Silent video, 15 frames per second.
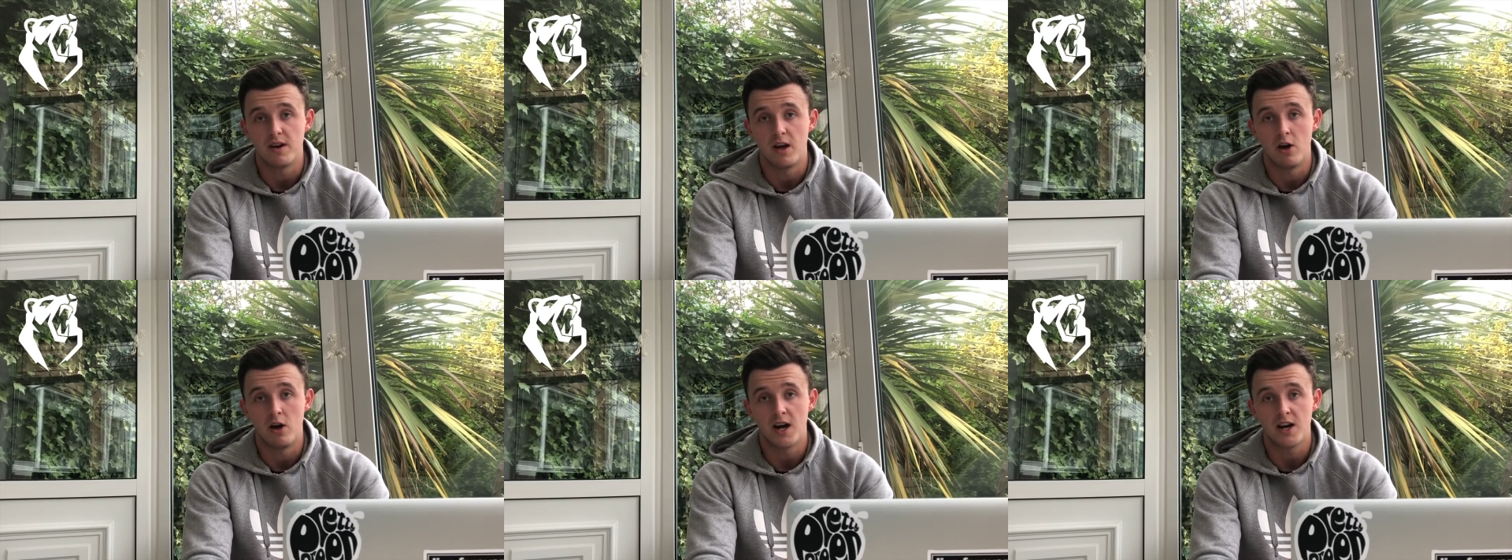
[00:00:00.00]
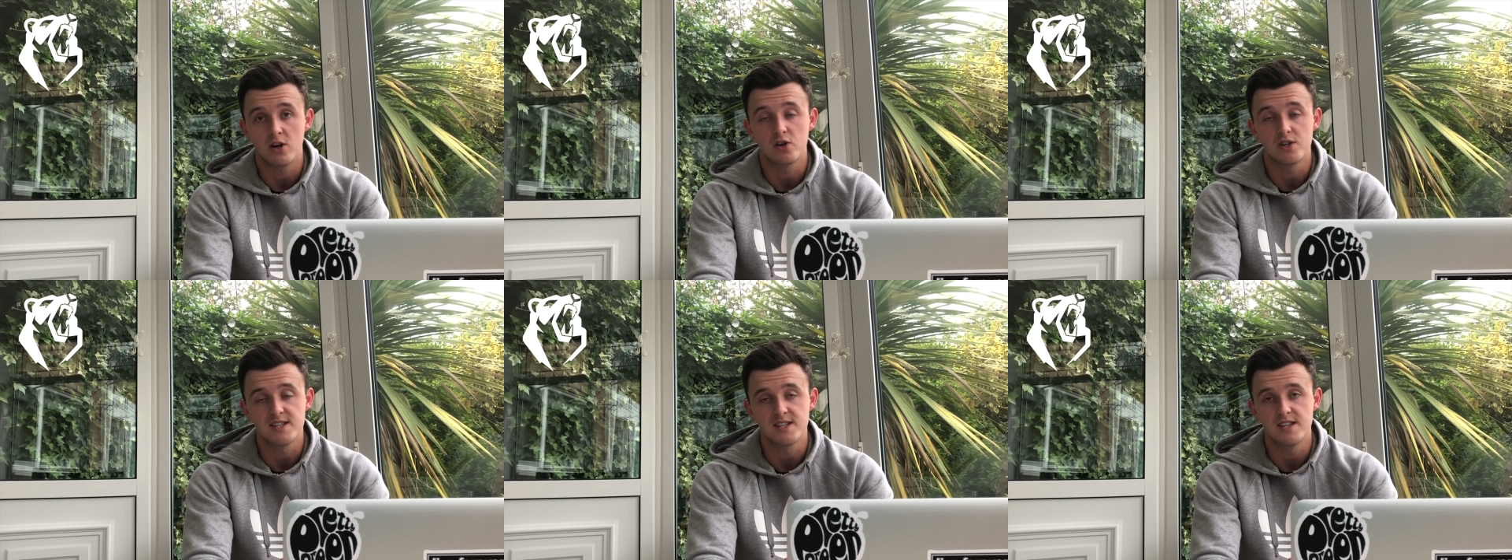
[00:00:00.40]
had a
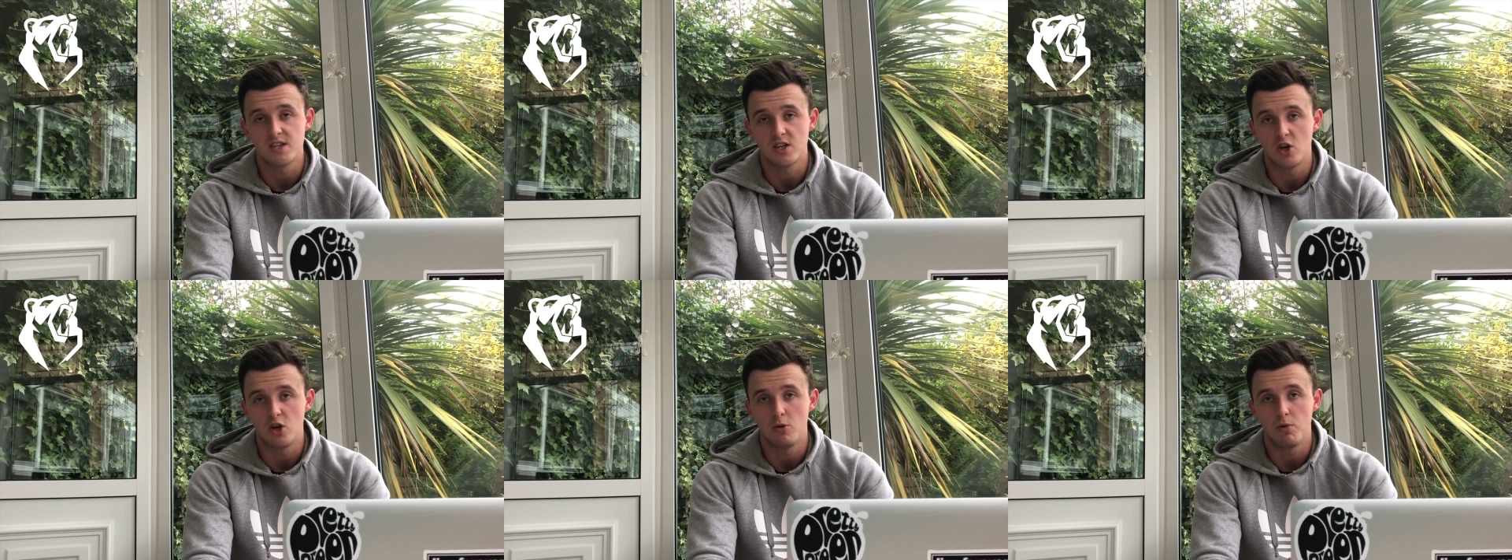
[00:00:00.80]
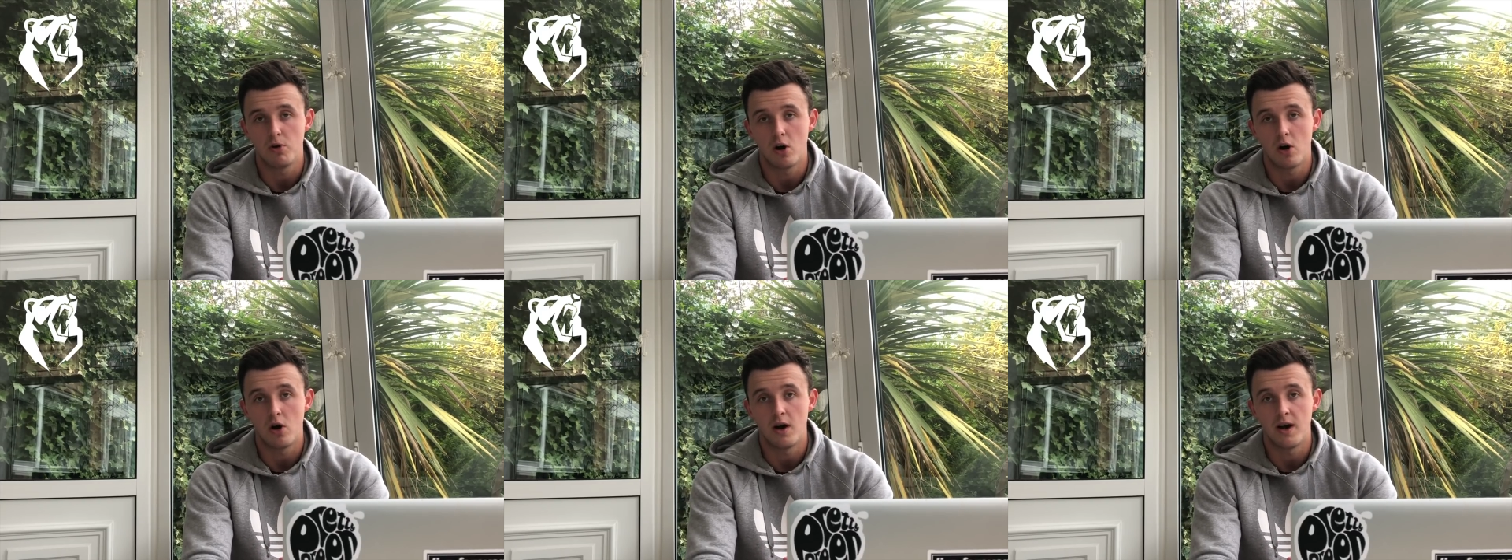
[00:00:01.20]
good stint at
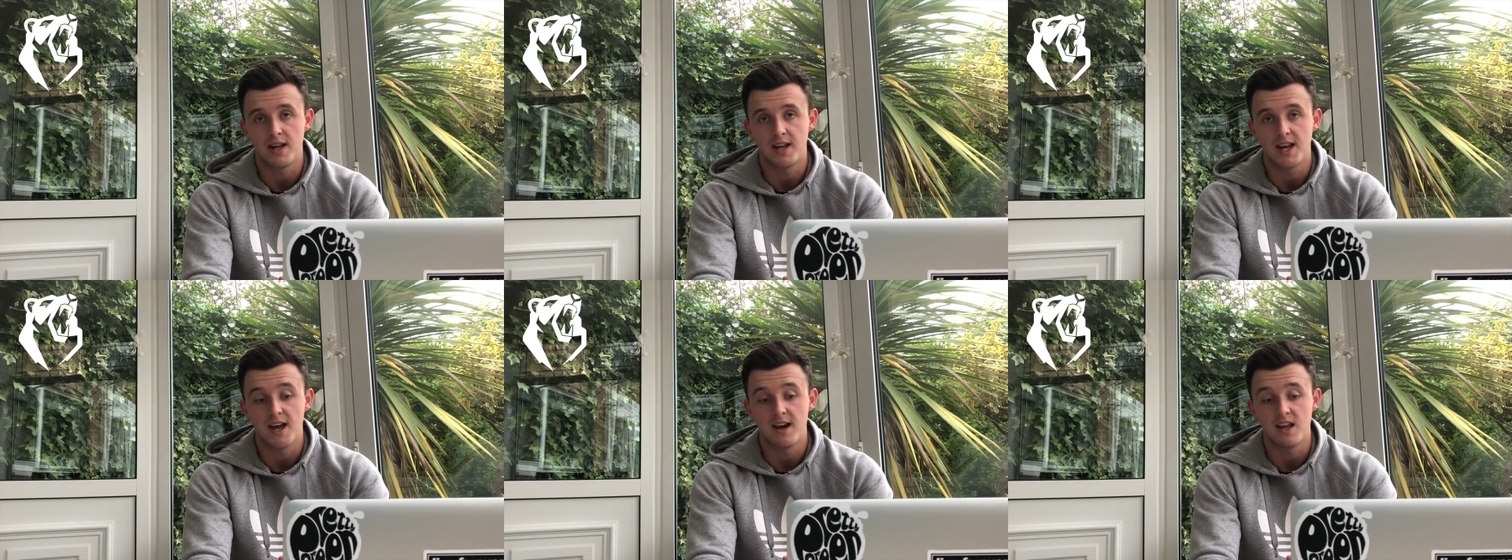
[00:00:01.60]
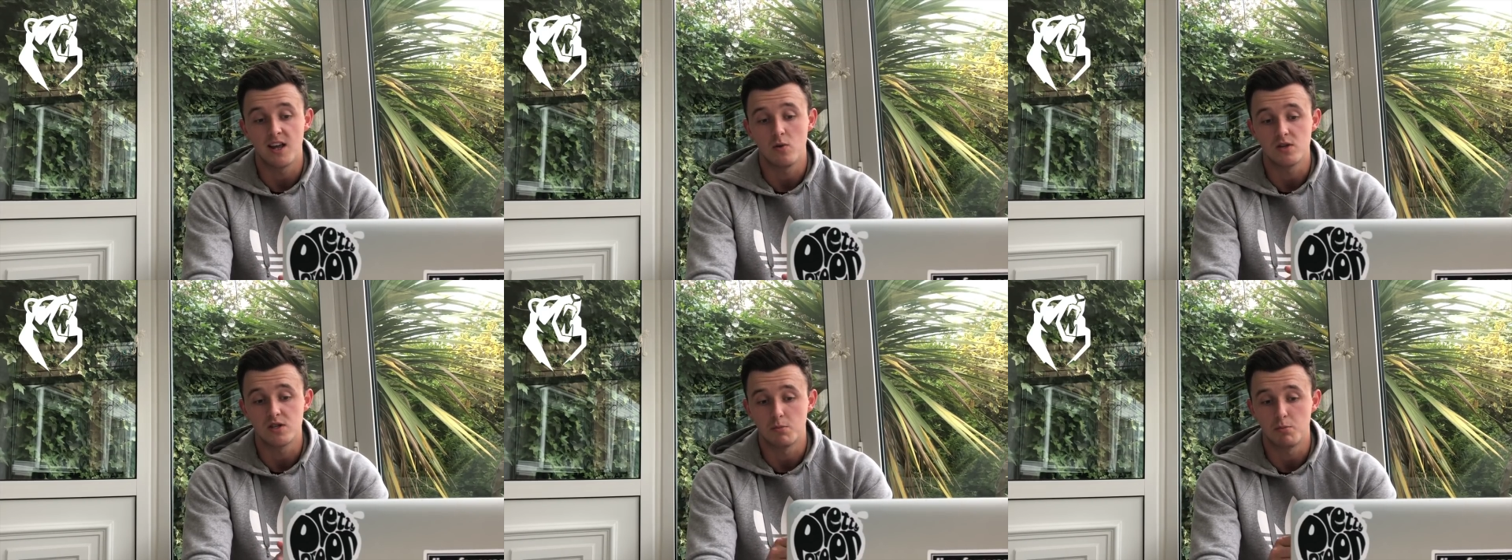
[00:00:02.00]
QPR, and again, he
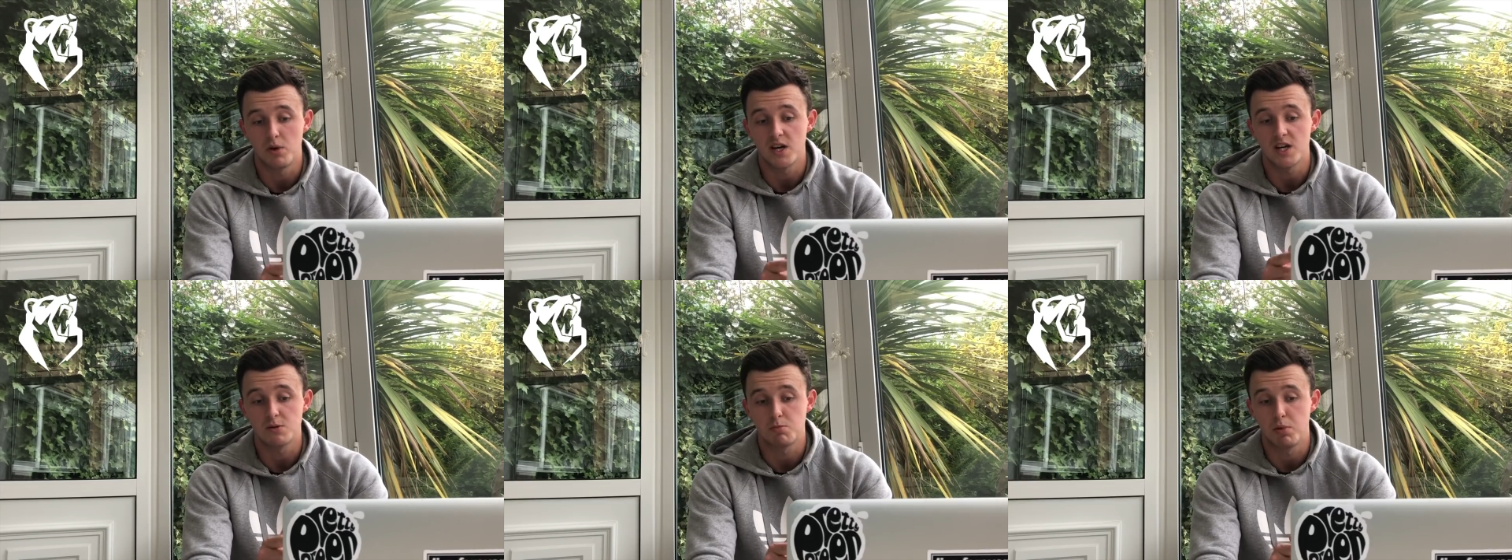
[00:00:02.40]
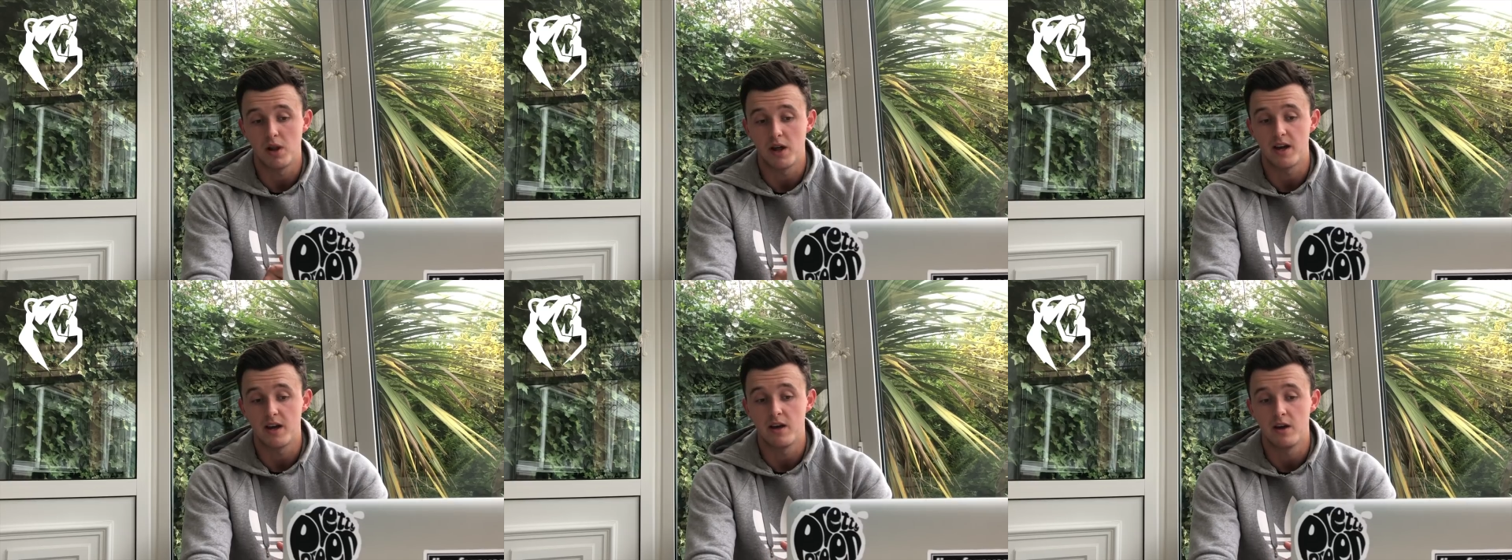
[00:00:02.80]
was the player's
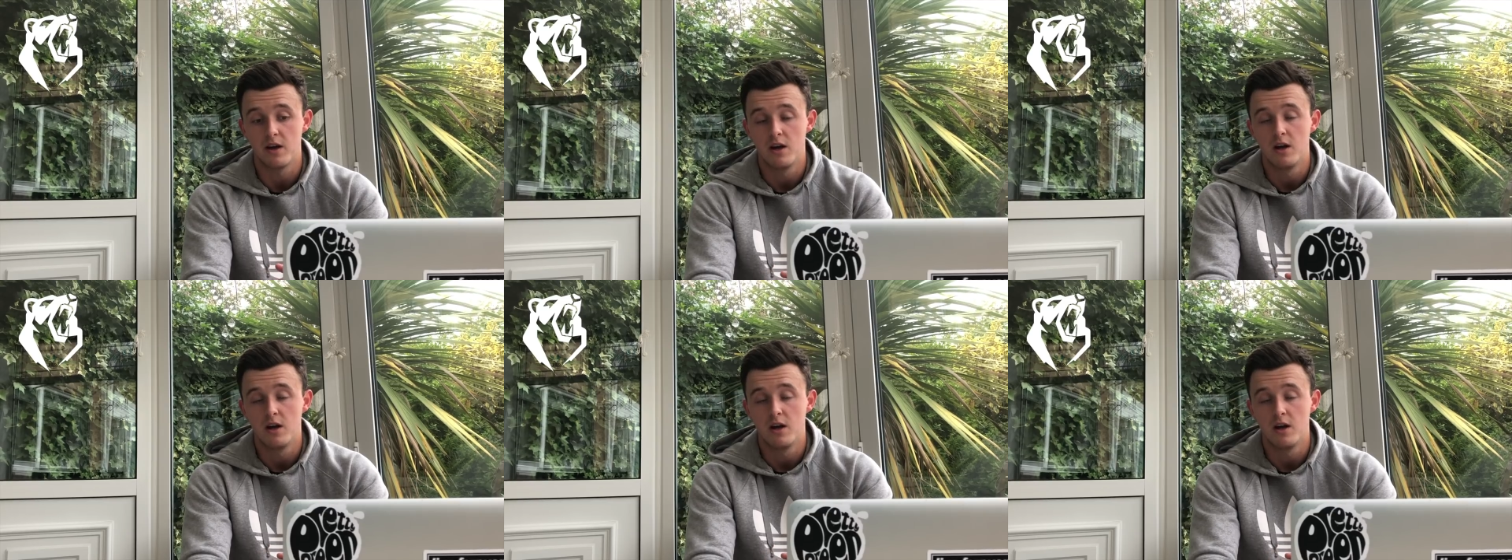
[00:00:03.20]
player